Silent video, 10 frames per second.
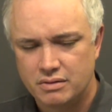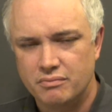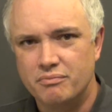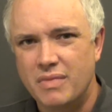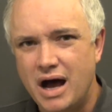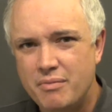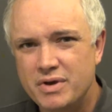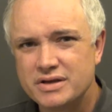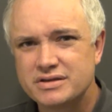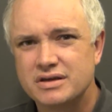
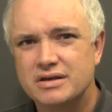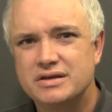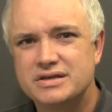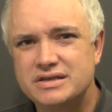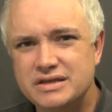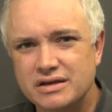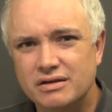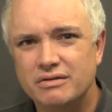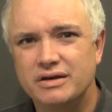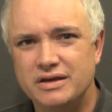"Mama's
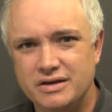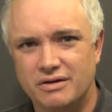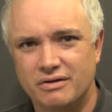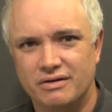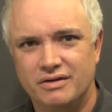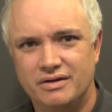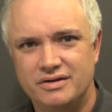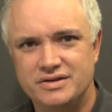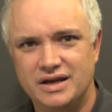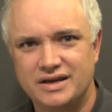Still Here,"
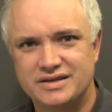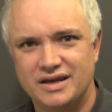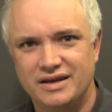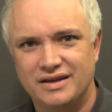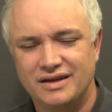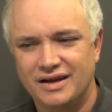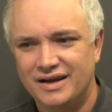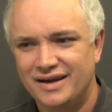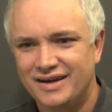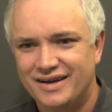Jake said.
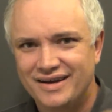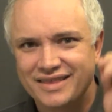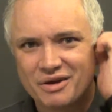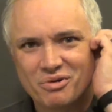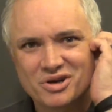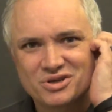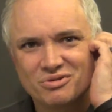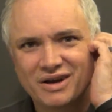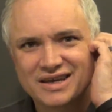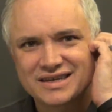They were
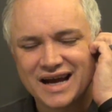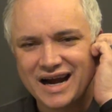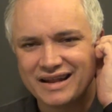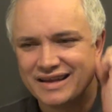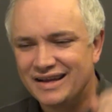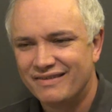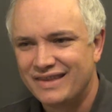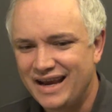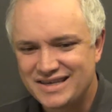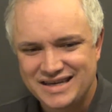so excited.
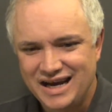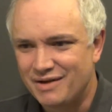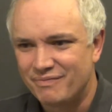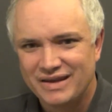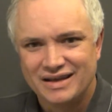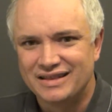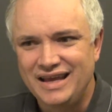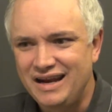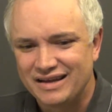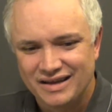They stayed up
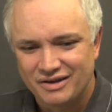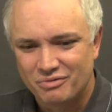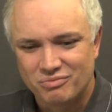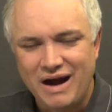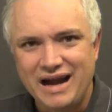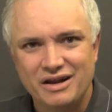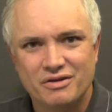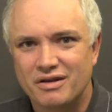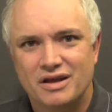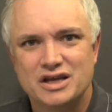late
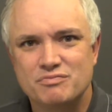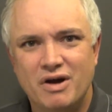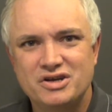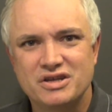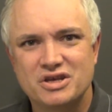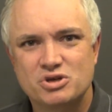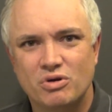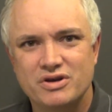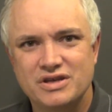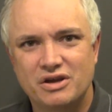writing as much of the
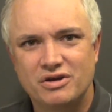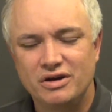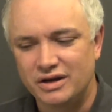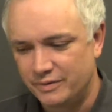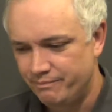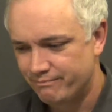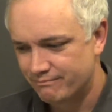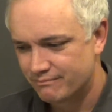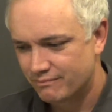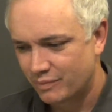story as they could.
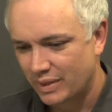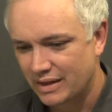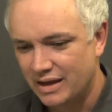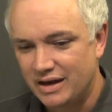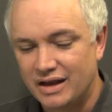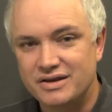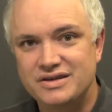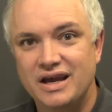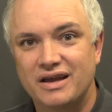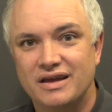And
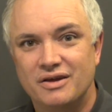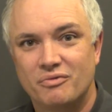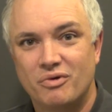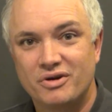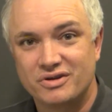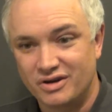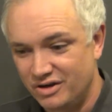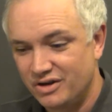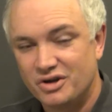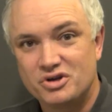Jake worked
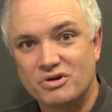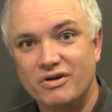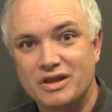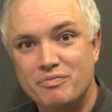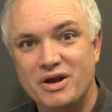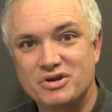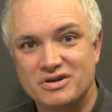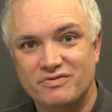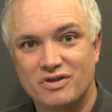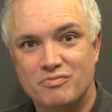on drawing the pictures
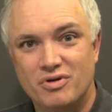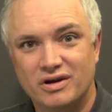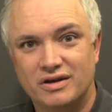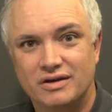for the book.